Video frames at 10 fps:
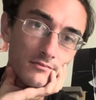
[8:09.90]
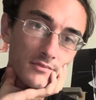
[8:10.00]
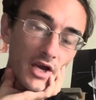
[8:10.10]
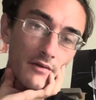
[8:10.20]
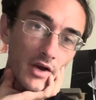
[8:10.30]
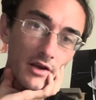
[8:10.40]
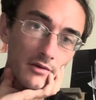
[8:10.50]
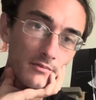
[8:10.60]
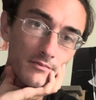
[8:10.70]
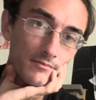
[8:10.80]
Have at it.
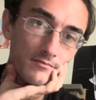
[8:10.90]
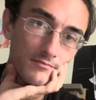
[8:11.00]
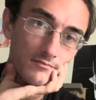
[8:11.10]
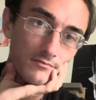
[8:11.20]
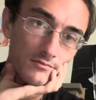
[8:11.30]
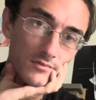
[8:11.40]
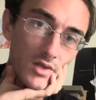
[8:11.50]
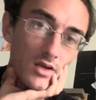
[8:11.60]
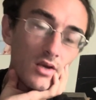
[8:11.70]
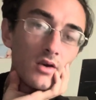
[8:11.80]

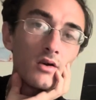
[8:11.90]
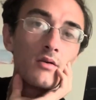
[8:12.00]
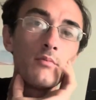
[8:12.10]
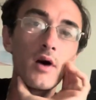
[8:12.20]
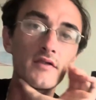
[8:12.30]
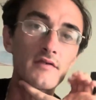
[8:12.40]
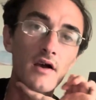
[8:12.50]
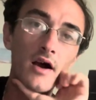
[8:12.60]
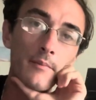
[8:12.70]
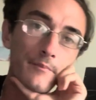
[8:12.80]
But
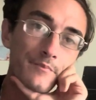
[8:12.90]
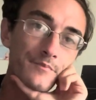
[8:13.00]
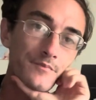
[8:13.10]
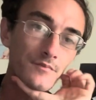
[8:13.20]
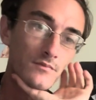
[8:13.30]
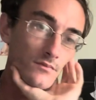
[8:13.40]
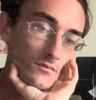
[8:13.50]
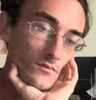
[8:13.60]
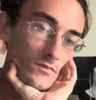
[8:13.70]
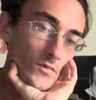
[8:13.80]

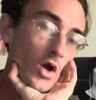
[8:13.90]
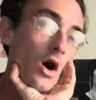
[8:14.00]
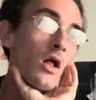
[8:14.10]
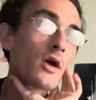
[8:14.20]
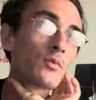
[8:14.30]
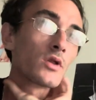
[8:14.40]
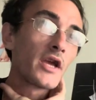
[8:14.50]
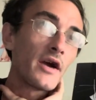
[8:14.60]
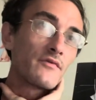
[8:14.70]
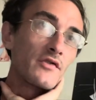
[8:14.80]
all I really
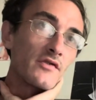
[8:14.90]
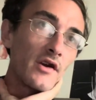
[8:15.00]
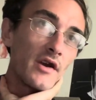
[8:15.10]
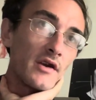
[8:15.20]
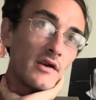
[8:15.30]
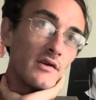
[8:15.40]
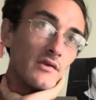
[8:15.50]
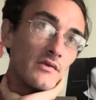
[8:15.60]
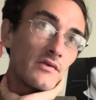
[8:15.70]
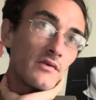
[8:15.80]
have to say
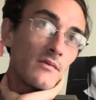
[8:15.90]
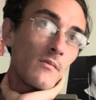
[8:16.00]
is,